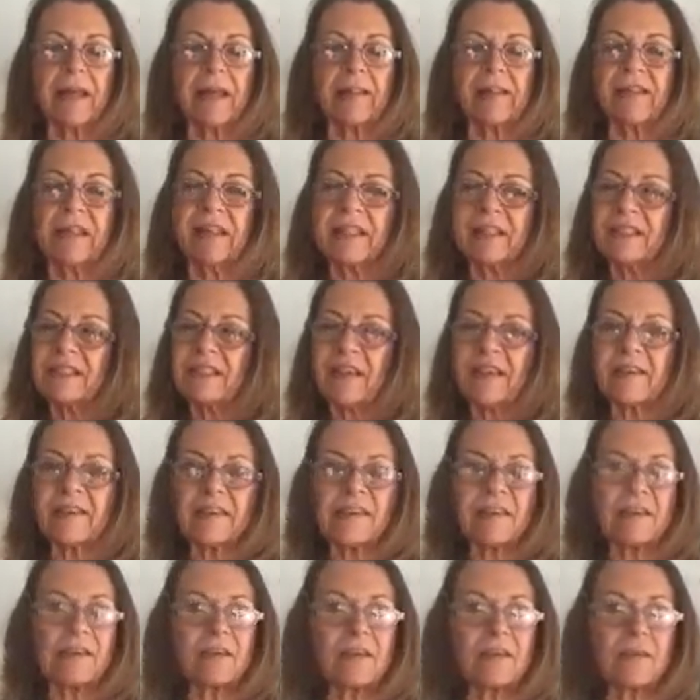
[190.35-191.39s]
The
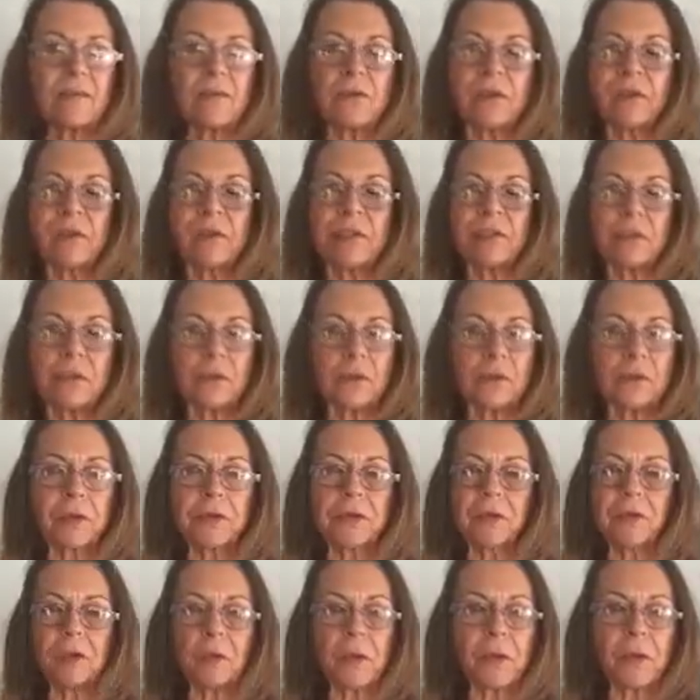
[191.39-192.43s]
intestine is a very
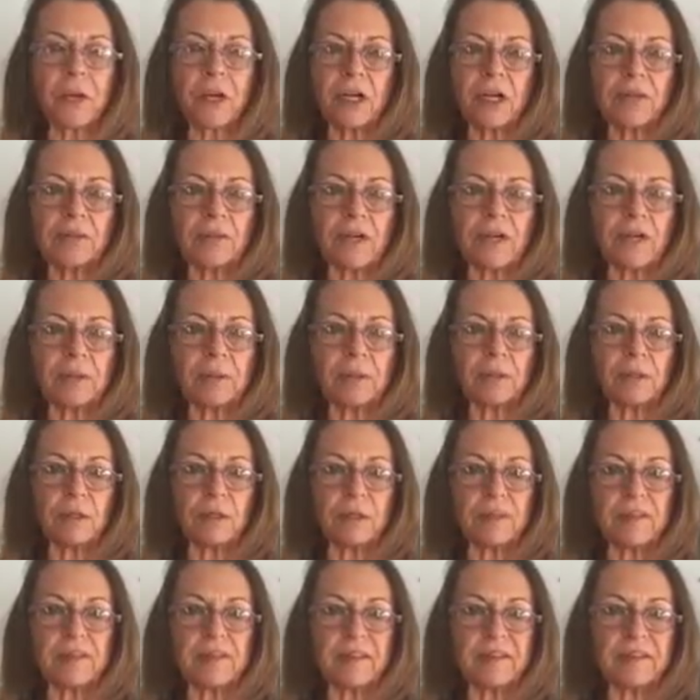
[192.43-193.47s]
critical part of our
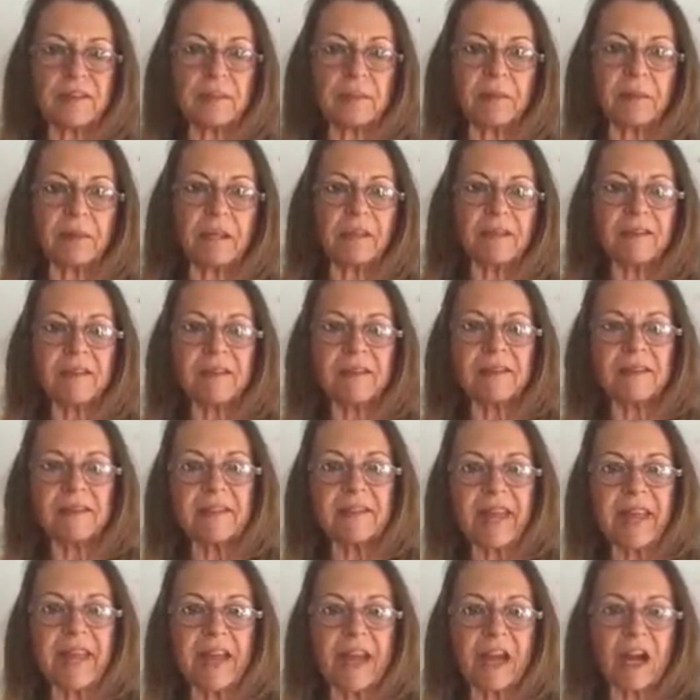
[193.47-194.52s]
immune system because it's
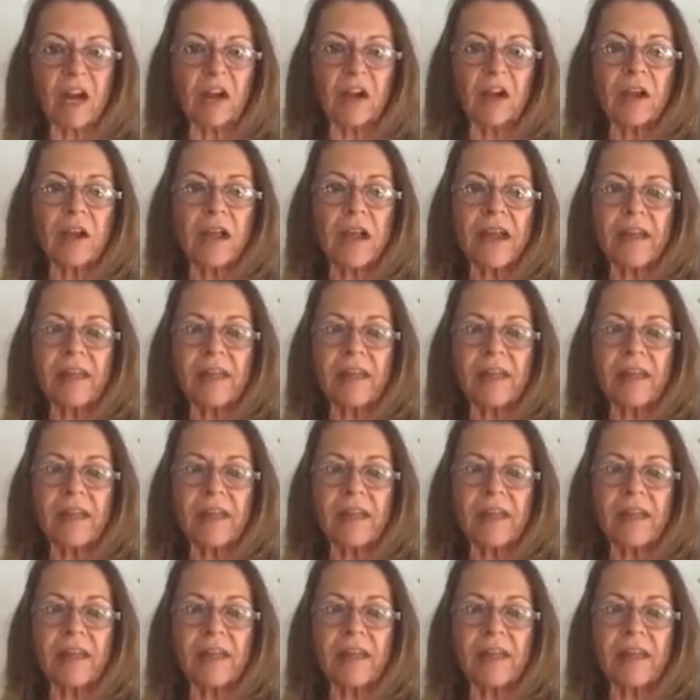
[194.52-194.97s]
there